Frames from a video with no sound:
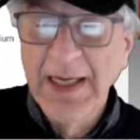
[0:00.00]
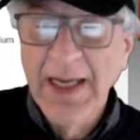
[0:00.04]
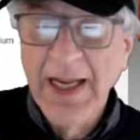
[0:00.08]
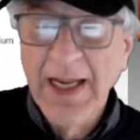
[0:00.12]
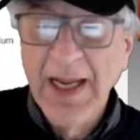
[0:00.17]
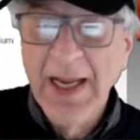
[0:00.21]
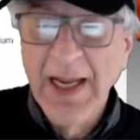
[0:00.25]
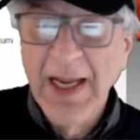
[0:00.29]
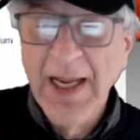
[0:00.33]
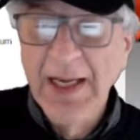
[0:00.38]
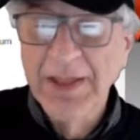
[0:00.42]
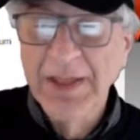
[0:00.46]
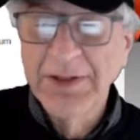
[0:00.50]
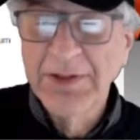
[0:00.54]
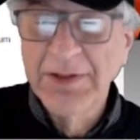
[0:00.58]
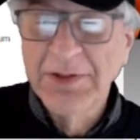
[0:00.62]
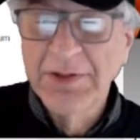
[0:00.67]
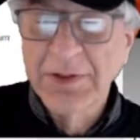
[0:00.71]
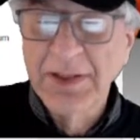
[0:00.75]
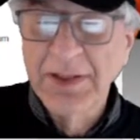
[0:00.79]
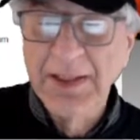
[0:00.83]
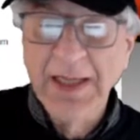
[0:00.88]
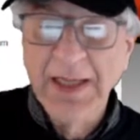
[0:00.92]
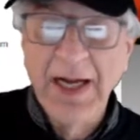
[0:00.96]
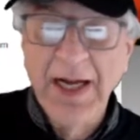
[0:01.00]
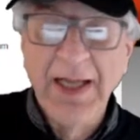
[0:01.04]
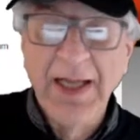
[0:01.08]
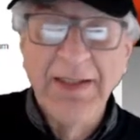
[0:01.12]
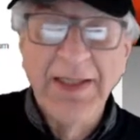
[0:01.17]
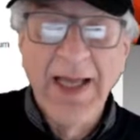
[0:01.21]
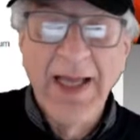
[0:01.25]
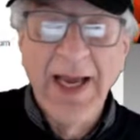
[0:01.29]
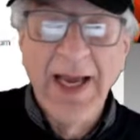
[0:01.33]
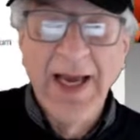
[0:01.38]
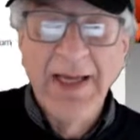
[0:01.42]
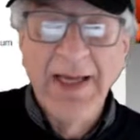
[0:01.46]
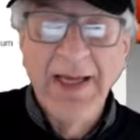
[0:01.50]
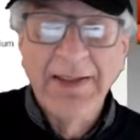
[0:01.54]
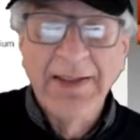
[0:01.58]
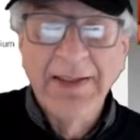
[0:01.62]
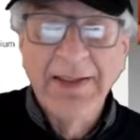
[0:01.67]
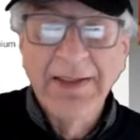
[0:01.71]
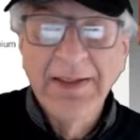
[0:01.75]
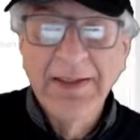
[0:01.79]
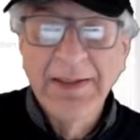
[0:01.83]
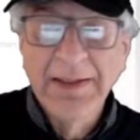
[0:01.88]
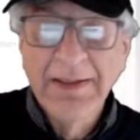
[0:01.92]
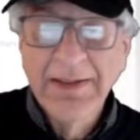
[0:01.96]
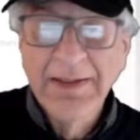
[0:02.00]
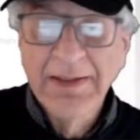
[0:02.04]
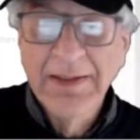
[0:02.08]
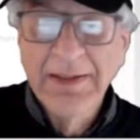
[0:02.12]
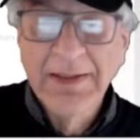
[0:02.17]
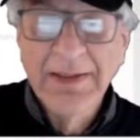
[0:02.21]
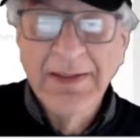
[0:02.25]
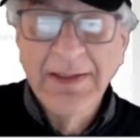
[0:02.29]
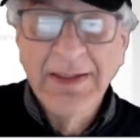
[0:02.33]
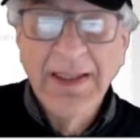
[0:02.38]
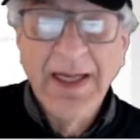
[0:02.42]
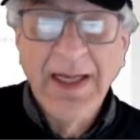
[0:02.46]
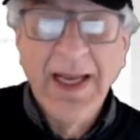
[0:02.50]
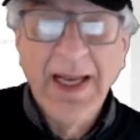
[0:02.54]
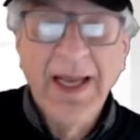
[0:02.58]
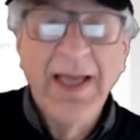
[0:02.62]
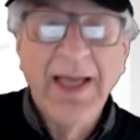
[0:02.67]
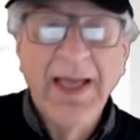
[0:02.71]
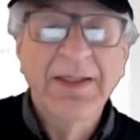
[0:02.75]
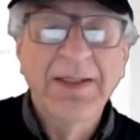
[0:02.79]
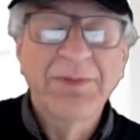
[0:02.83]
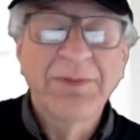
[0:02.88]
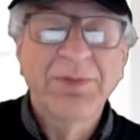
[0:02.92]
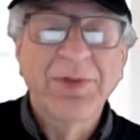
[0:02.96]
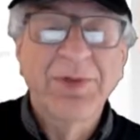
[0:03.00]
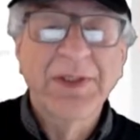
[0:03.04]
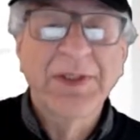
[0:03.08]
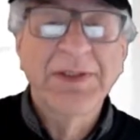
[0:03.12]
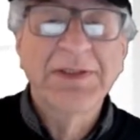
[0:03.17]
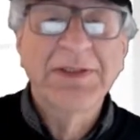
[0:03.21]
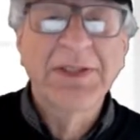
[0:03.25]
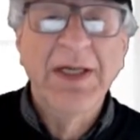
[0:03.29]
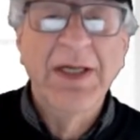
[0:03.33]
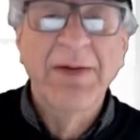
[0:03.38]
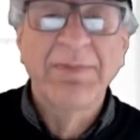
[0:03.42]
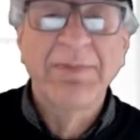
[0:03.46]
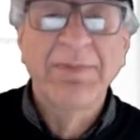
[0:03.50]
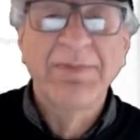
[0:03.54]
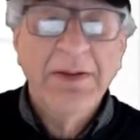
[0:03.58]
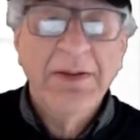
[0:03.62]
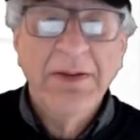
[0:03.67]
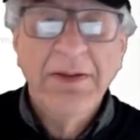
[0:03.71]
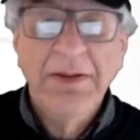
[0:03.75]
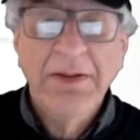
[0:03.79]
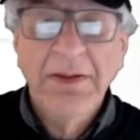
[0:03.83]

And you click on that, and it brings up